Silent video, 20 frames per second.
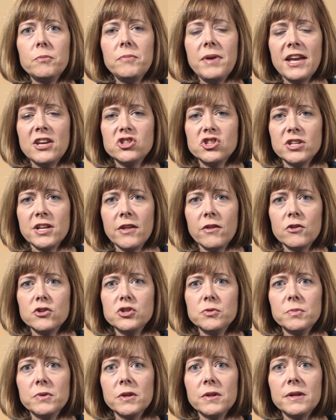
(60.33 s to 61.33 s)
patient
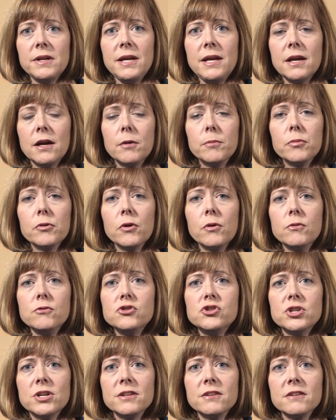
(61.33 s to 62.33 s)
eligibility,
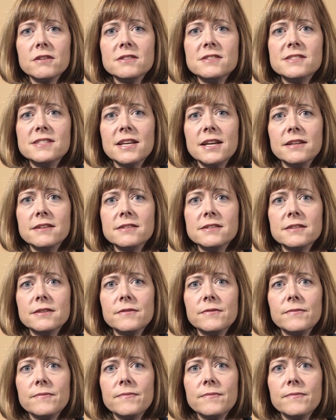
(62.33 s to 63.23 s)
approach, and consent.